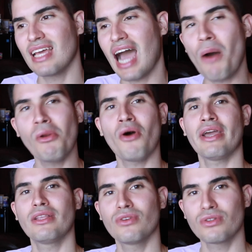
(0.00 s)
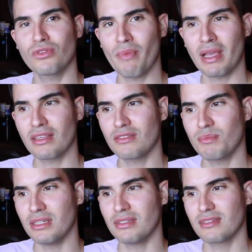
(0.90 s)
how long it took to make this
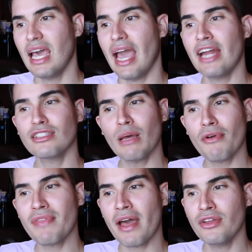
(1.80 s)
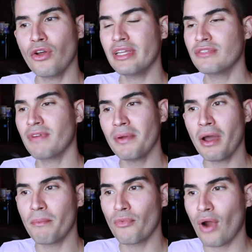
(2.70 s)
piece. And on top of that, you know, it's very
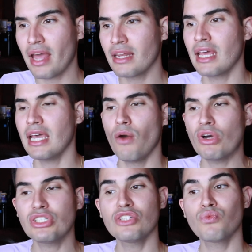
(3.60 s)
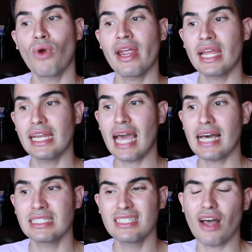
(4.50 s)
on brand. What she's wearing, it
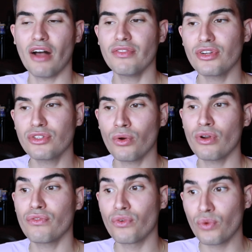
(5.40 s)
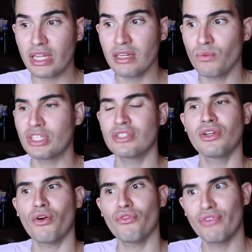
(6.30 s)
has this undertone of green, which, you
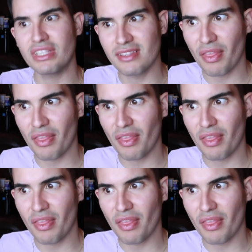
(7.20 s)
know, fits